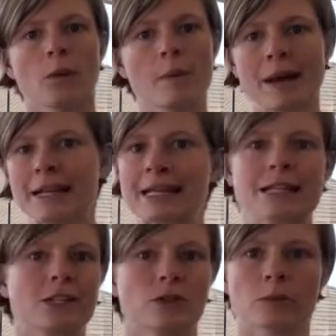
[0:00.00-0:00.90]
We might need
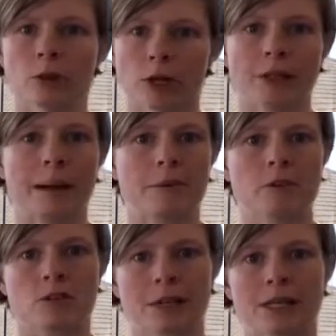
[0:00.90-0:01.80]
to do a program of
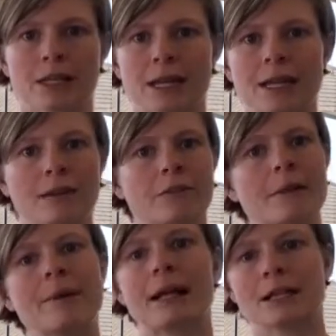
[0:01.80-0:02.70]
strengthening and
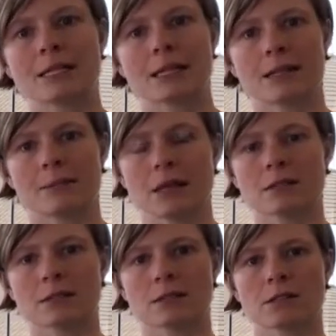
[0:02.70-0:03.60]
rebalancing the
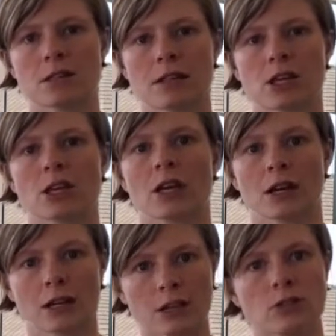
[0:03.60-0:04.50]
muscles so that you
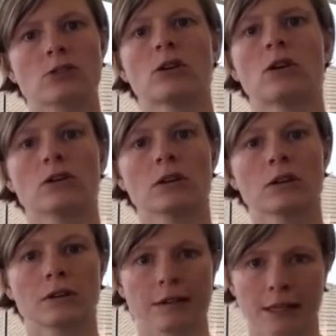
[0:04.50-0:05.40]
can
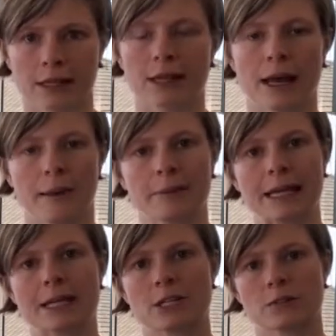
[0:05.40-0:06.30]
control the
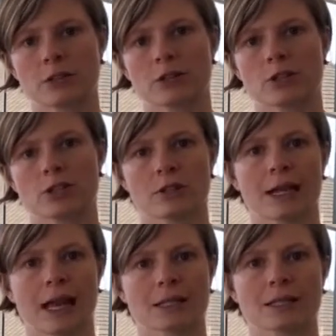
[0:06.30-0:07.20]
leakage of urine
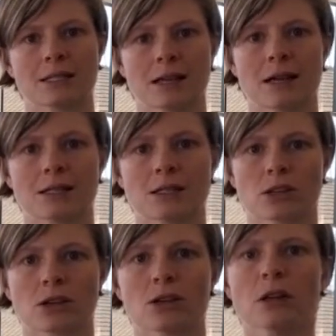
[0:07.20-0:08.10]
during exercise.
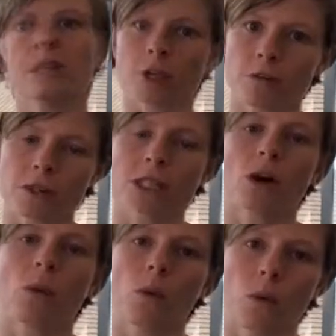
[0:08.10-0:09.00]
So your
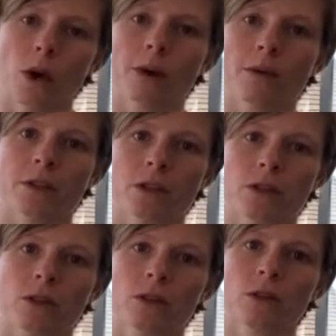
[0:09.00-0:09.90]
physio will work with
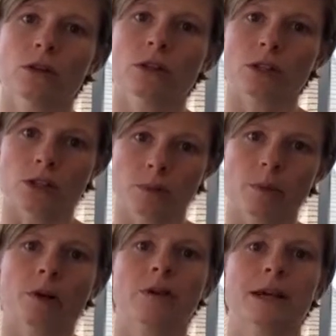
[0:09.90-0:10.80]
you to
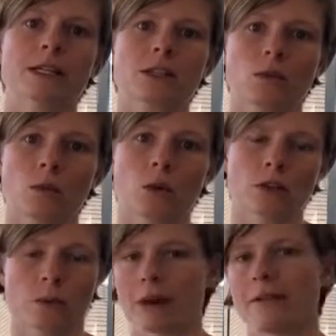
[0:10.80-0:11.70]
progress
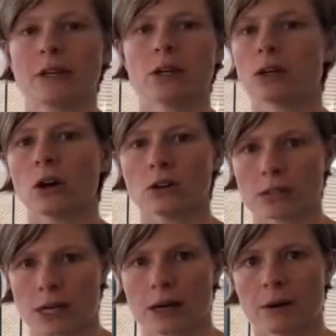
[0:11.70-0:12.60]
towards whatever your
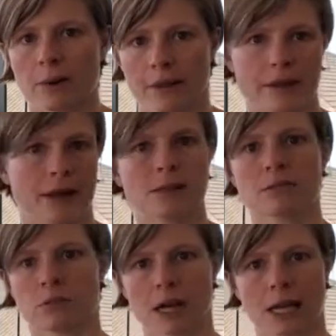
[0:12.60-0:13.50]
goals are, whether
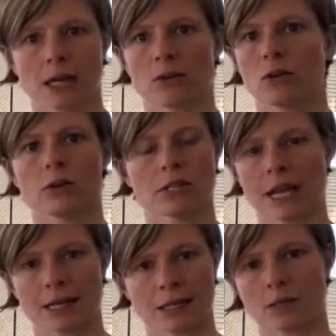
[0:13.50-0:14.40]
that's running or
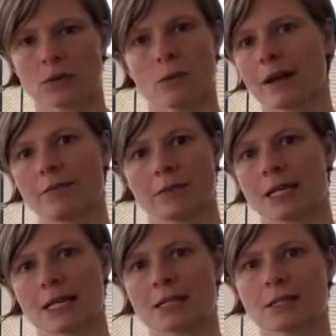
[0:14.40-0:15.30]
tennis or whatever it
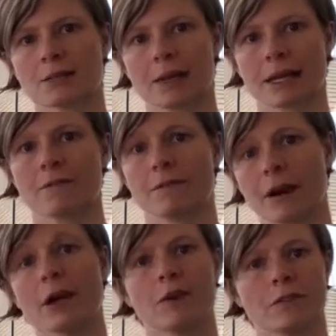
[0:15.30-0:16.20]
is. We can
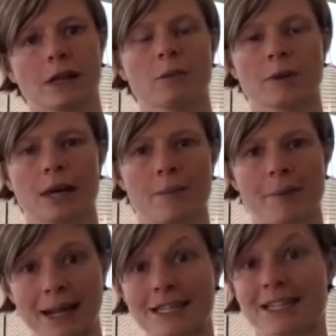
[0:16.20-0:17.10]
very often help you get
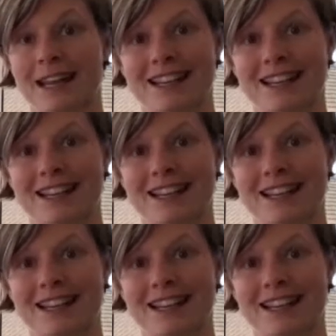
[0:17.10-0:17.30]
back to that